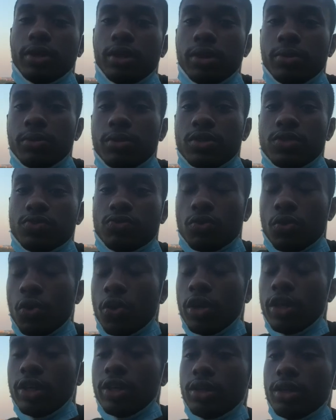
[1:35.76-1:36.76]
name is
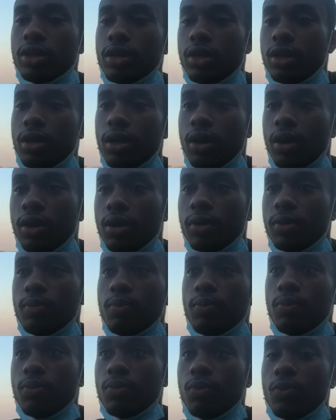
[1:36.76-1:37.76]
Roy.
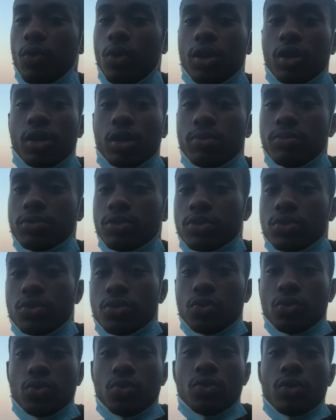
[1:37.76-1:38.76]
Um, welcome to
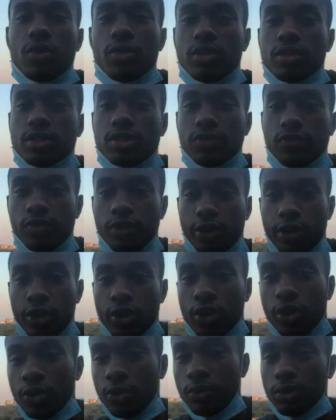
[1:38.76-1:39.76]
this
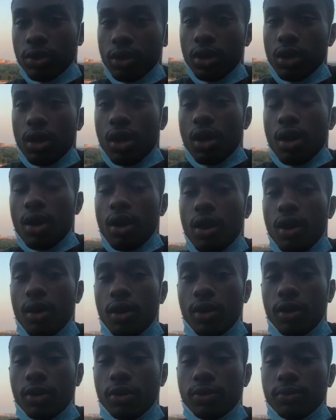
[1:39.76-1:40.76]
video.
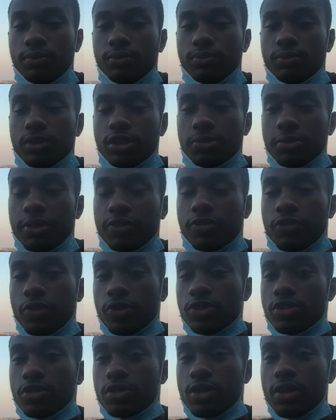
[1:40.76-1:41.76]
Um, this is my
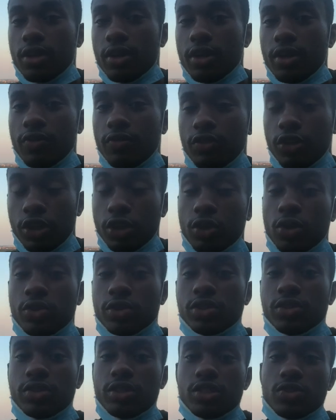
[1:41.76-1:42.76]
first video,
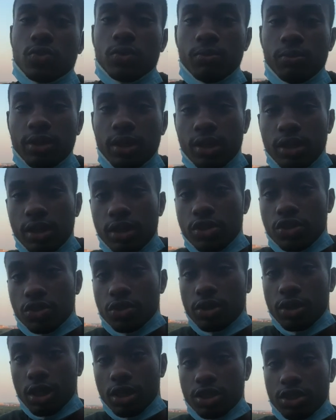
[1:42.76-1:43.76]
so this will be an
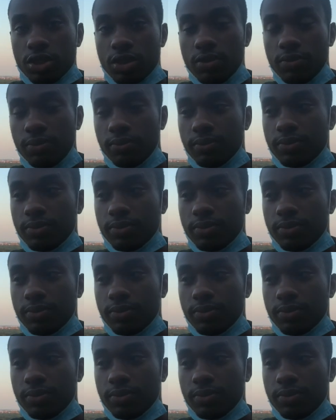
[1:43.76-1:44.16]
introduction